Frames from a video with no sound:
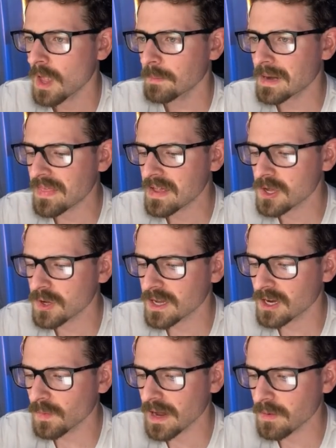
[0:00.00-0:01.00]
But I think you can
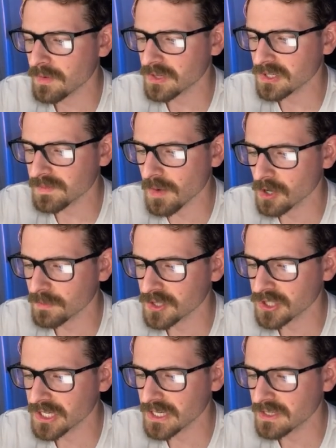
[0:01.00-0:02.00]
get away with the smaller
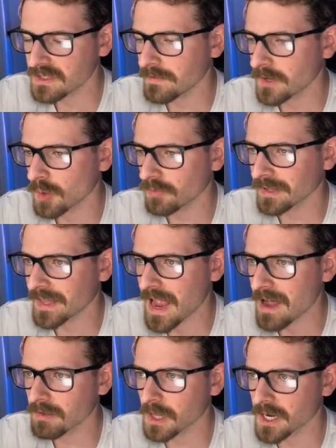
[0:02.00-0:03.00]
machines if you don't really
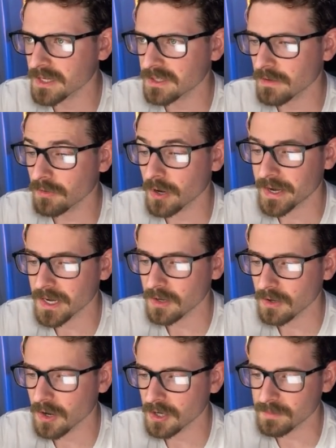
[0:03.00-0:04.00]
have a lot of stuff running
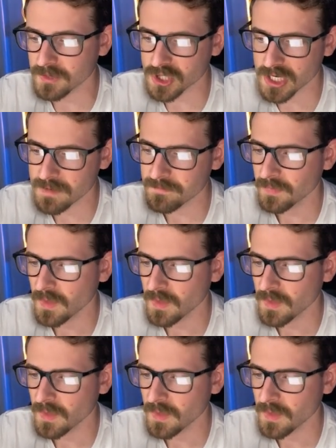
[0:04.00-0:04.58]
on your machine.